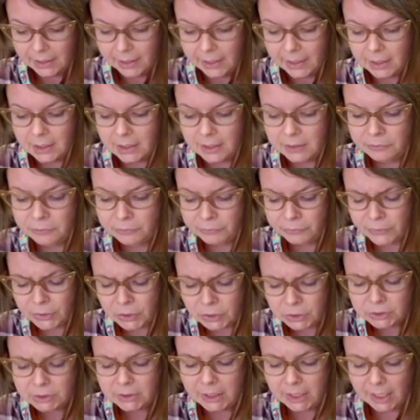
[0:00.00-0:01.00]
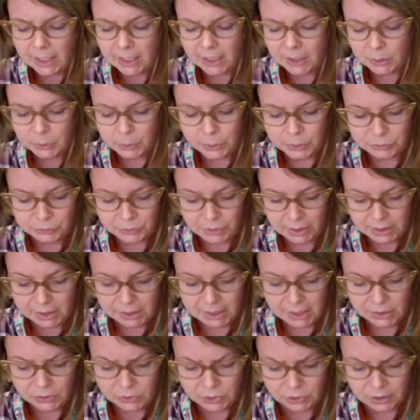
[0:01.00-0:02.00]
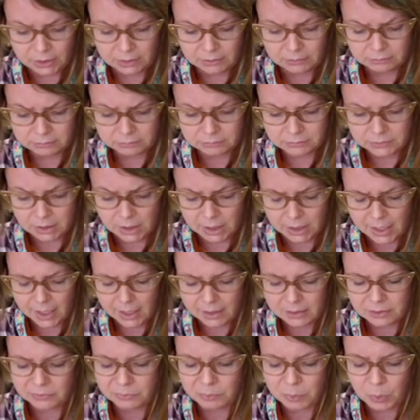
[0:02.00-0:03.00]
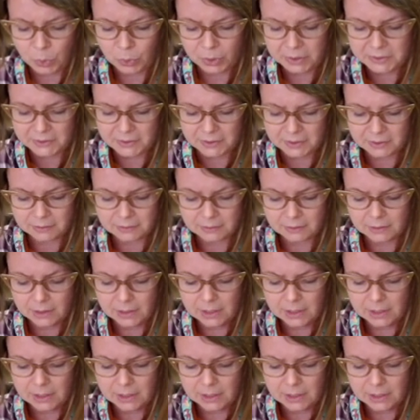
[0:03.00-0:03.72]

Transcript: It had filled the air with radiation, a kind of poison,